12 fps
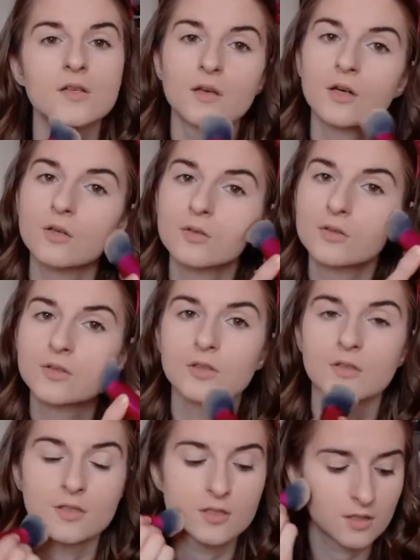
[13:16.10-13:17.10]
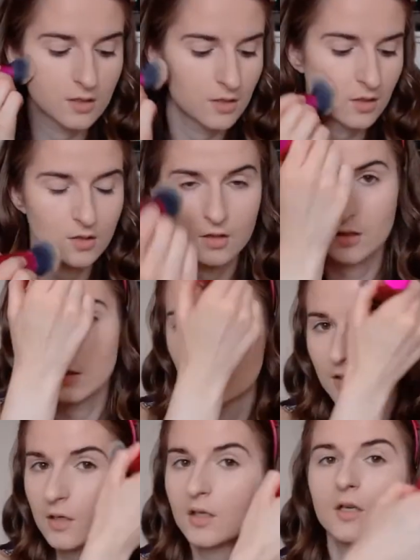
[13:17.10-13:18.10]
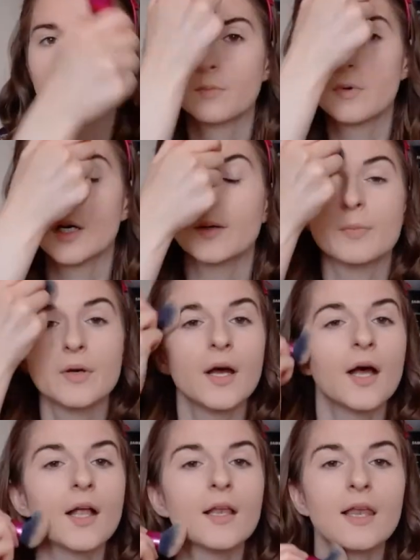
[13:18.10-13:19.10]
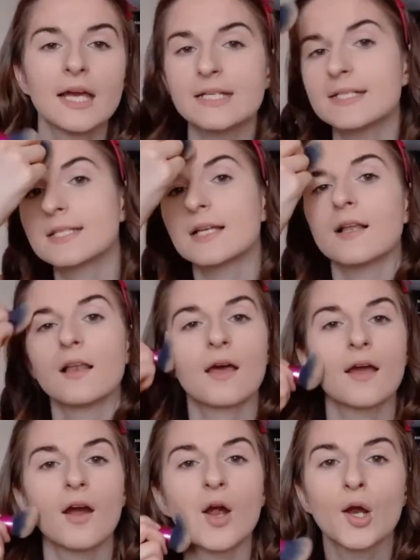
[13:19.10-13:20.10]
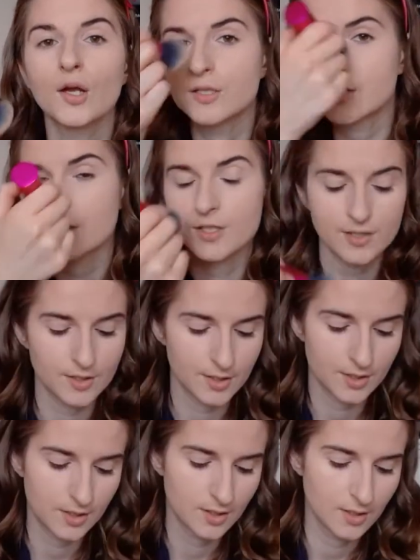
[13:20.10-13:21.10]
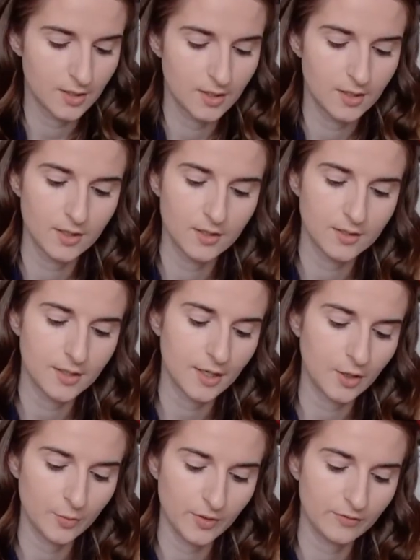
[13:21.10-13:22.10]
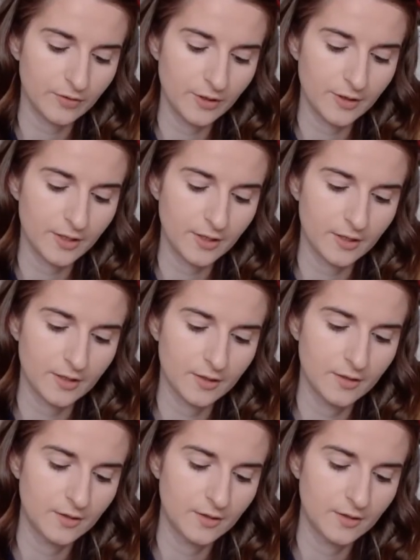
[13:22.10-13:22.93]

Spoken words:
I'll just pop a light layer just to help everything